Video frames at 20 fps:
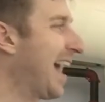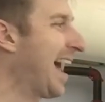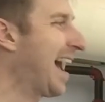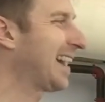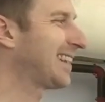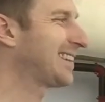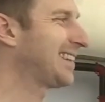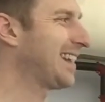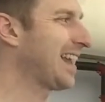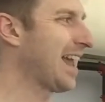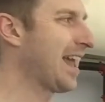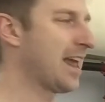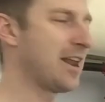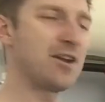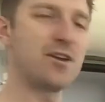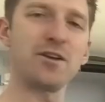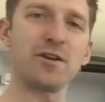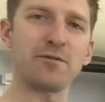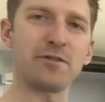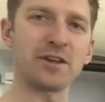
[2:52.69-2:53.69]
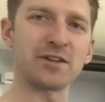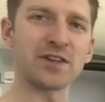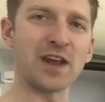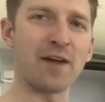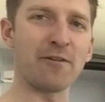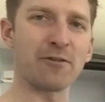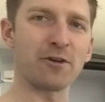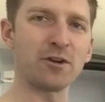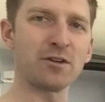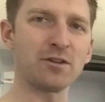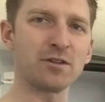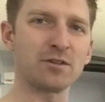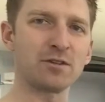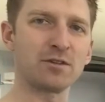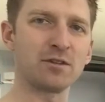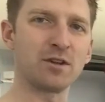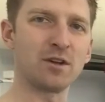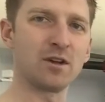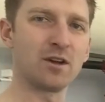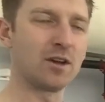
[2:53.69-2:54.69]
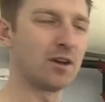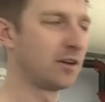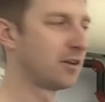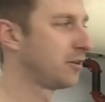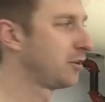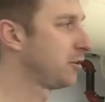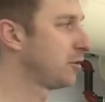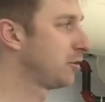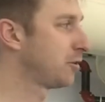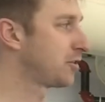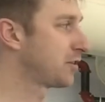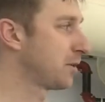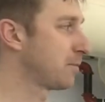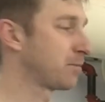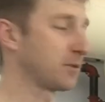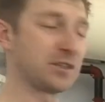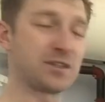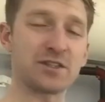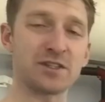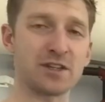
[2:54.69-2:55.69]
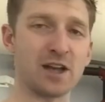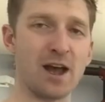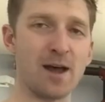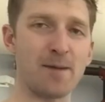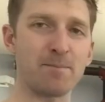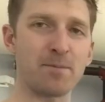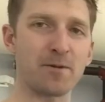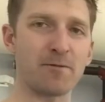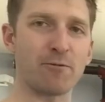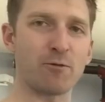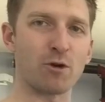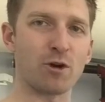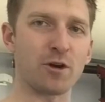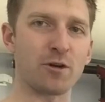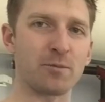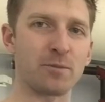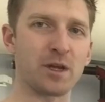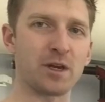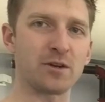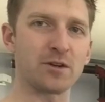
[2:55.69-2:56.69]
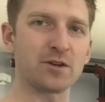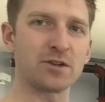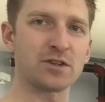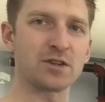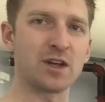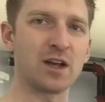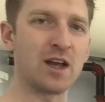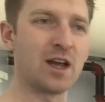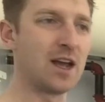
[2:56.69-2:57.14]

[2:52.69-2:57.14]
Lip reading: At the end of this effort, you simply stop at 400 meters,